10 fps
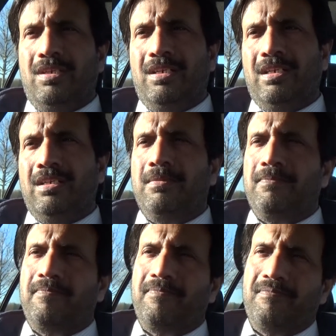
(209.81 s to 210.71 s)
uh,
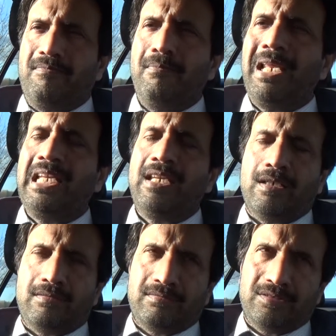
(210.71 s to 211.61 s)

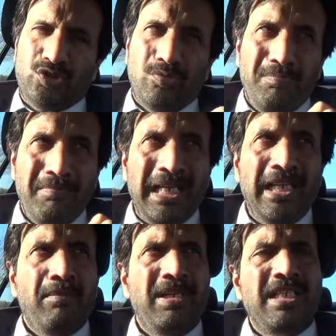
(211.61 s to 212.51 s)
melena. So
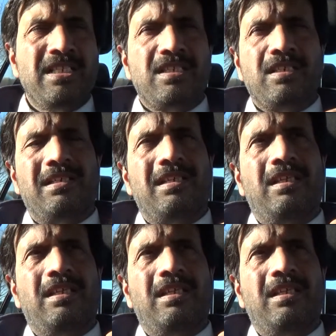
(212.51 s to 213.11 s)
melena means uh,